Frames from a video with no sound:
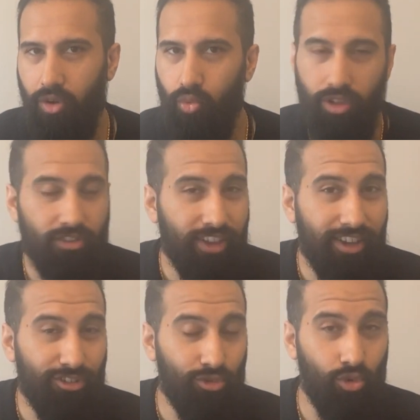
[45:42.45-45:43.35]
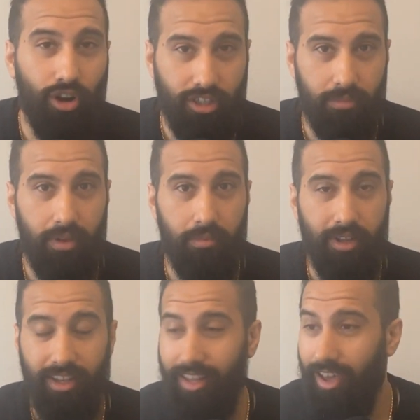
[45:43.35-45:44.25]
We're not saying it's wrong to be a
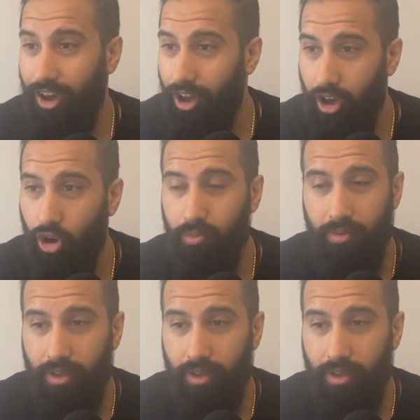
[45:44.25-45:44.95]
billionaire. I hope